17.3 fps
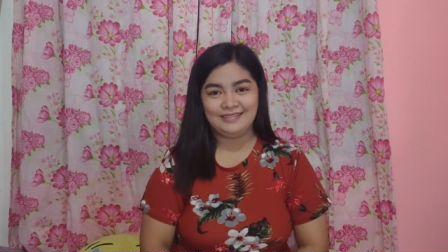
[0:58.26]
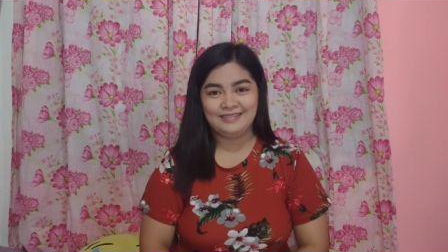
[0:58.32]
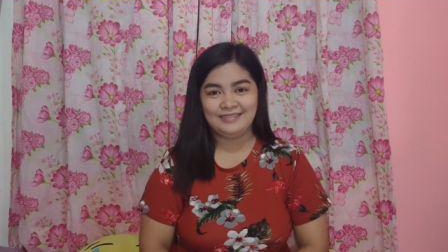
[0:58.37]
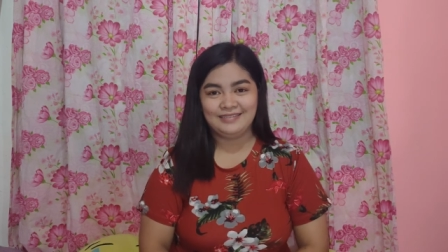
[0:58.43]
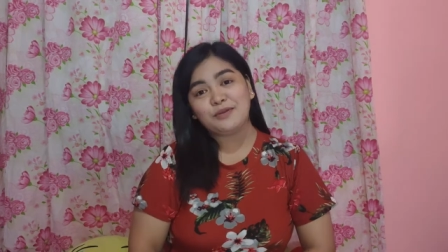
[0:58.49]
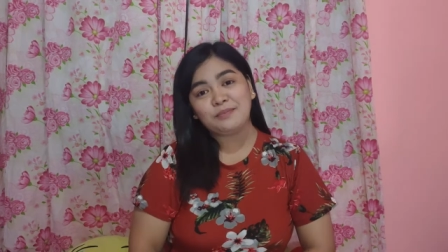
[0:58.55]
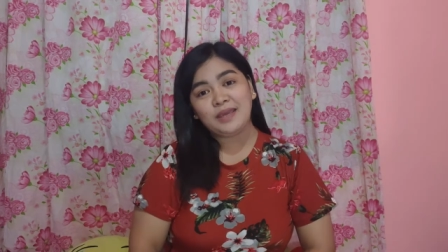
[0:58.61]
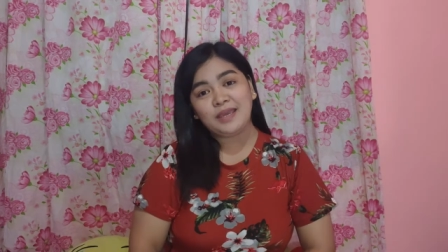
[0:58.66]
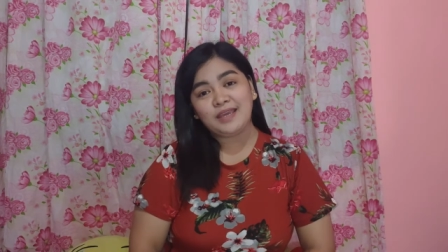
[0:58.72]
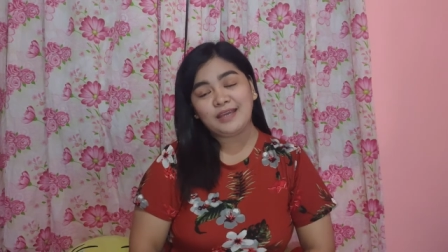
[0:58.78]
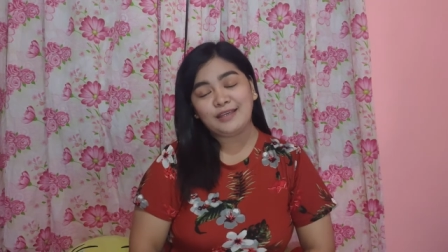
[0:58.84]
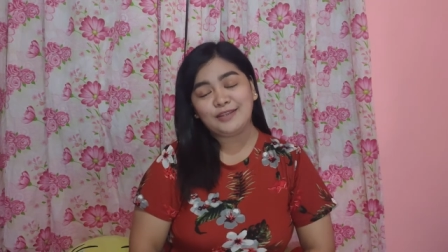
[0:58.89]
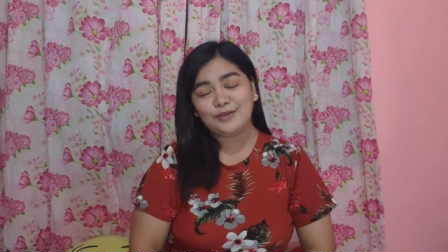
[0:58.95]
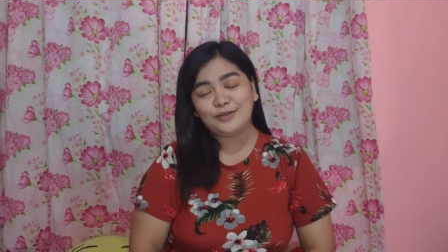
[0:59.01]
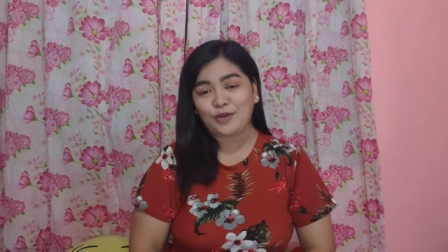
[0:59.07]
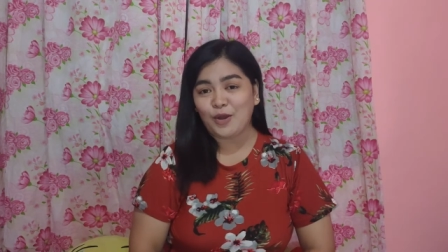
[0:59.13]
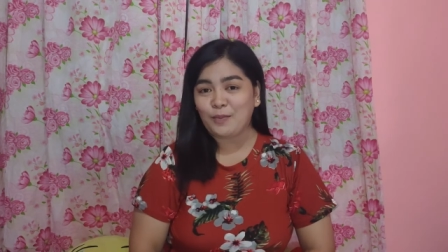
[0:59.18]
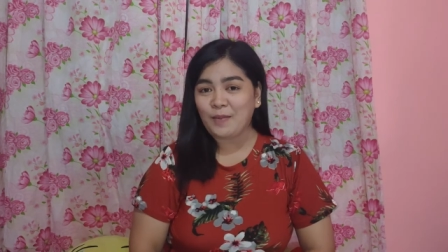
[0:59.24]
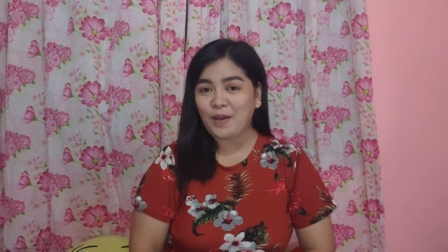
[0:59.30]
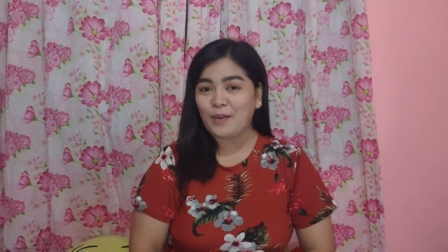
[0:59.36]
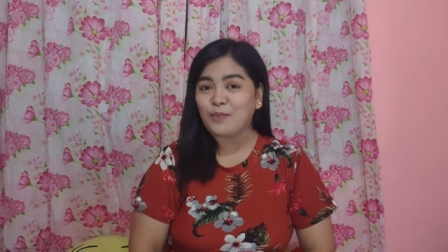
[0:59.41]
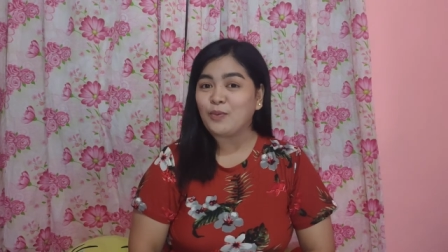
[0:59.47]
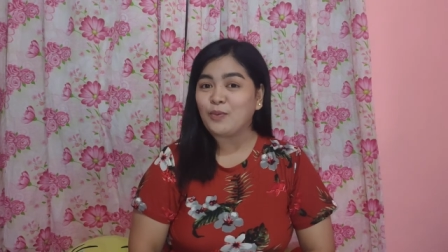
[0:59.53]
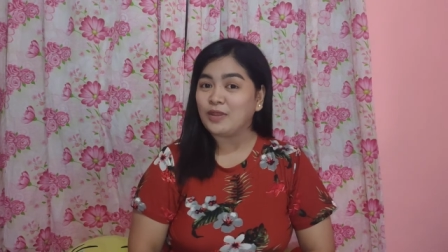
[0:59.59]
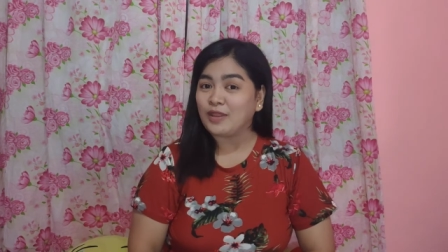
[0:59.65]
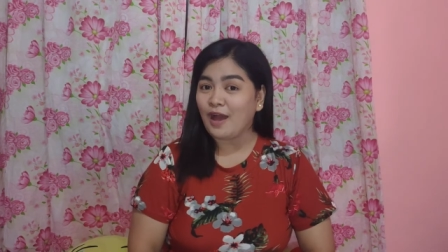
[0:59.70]
For me to cope
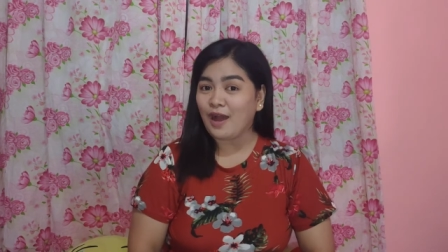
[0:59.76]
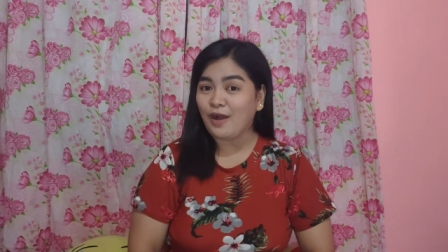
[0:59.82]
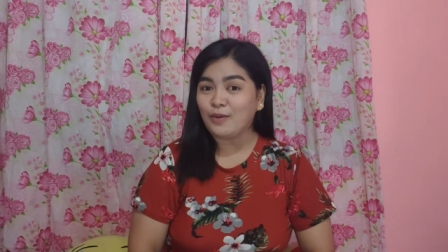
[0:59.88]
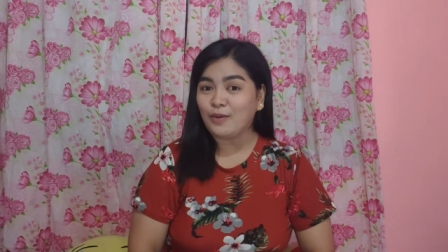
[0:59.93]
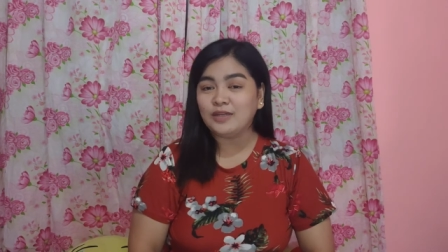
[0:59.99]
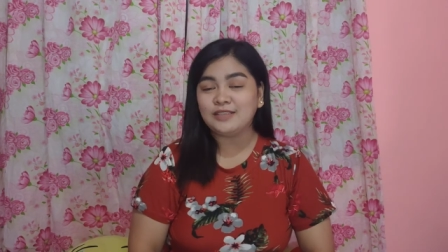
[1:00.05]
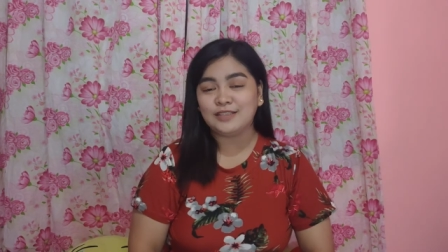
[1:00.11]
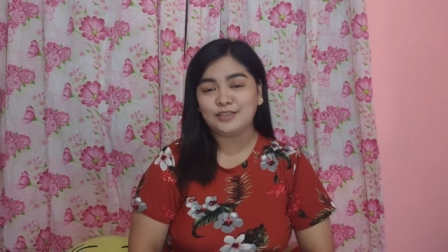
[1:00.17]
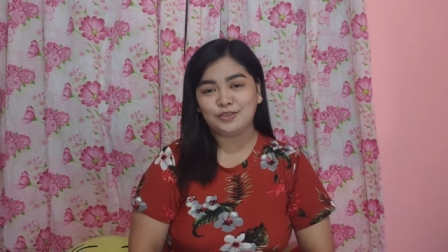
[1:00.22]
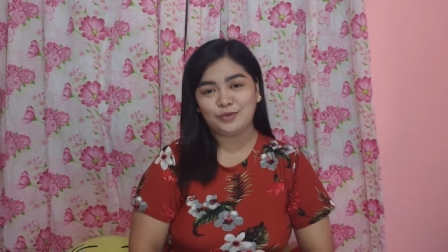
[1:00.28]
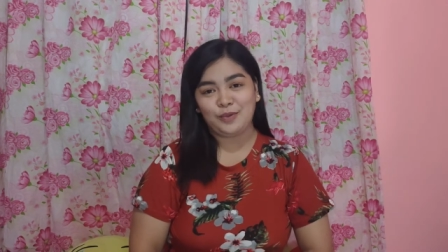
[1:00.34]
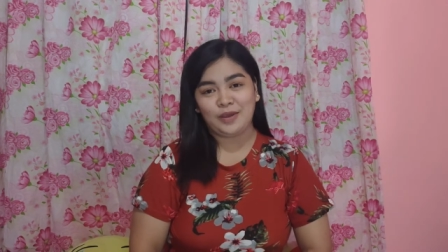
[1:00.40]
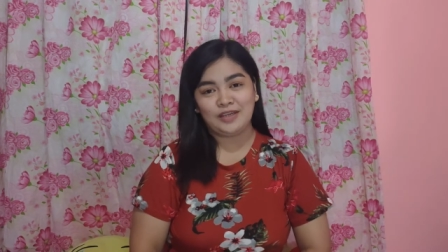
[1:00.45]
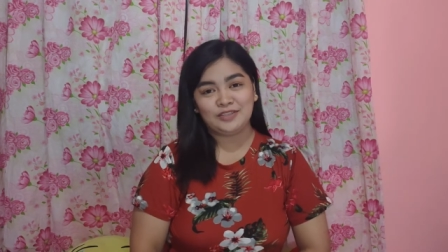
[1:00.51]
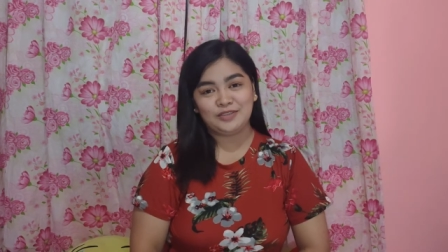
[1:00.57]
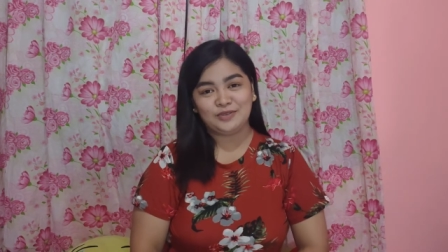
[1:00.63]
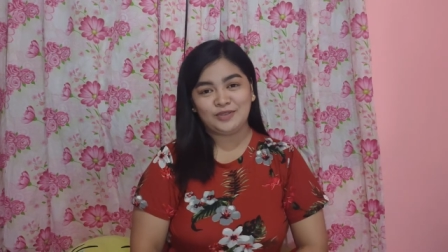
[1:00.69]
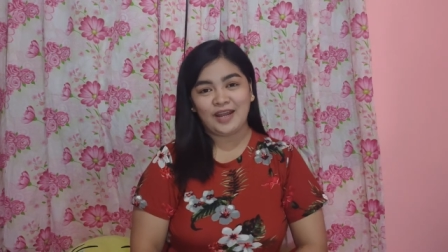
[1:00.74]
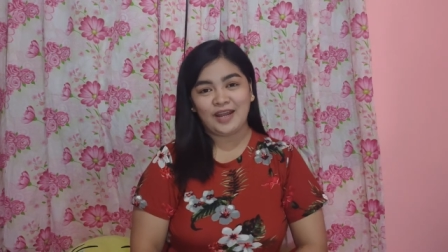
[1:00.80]
up with our situation